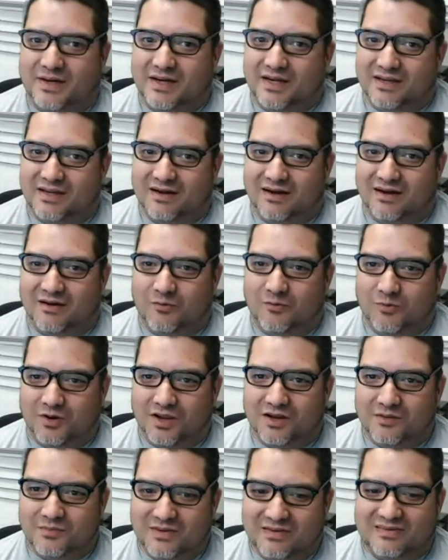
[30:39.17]
But
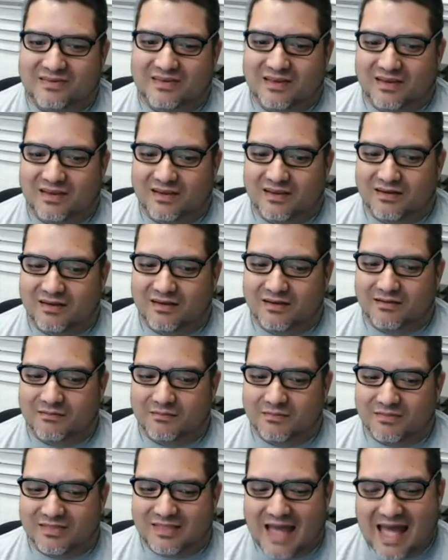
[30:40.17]
we're going to be seeing
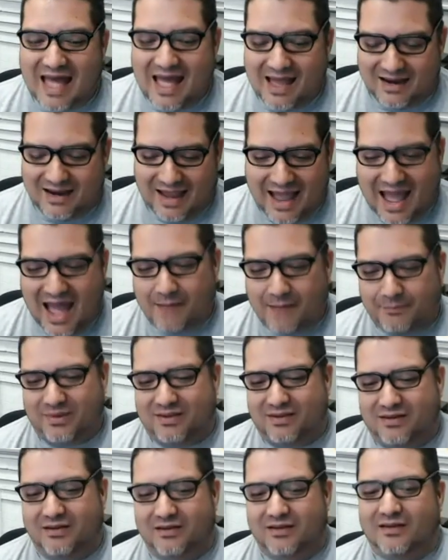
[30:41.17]
that
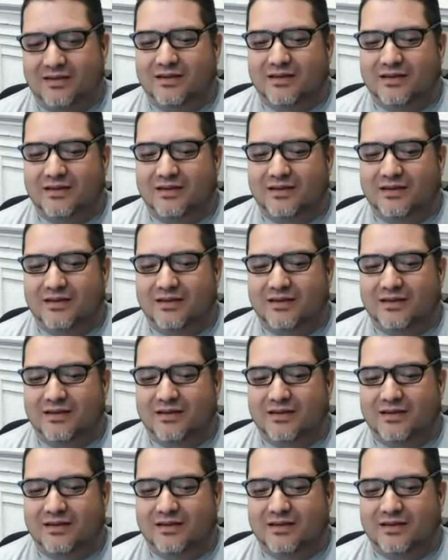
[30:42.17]
happen.